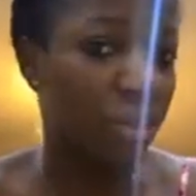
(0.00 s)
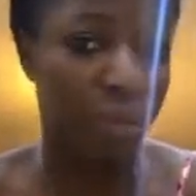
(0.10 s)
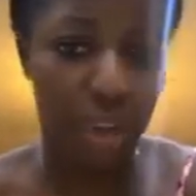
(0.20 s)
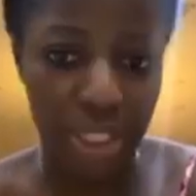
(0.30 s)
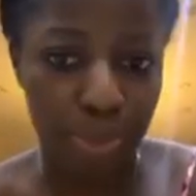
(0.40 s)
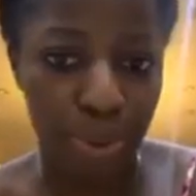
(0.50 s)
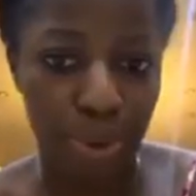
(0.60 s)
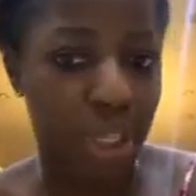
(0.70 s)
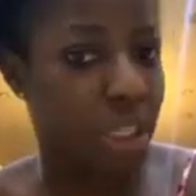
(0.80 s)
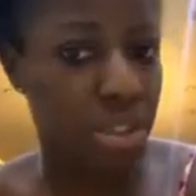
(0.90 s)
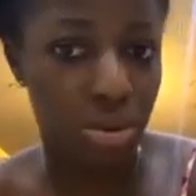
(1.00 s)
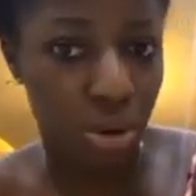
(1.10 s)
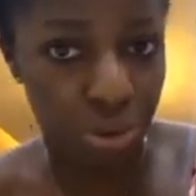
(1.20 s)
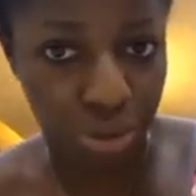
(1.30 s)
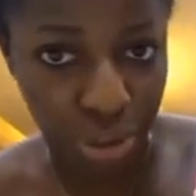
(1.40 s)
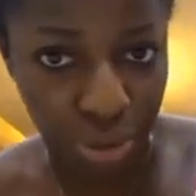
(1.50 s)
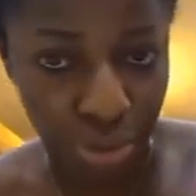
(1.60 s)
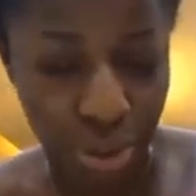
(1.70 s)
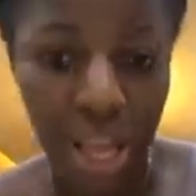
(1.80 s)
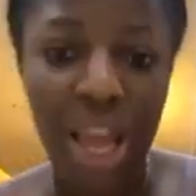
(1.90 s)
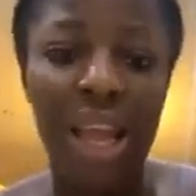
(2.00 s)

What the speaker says: on Facebook, it's not real.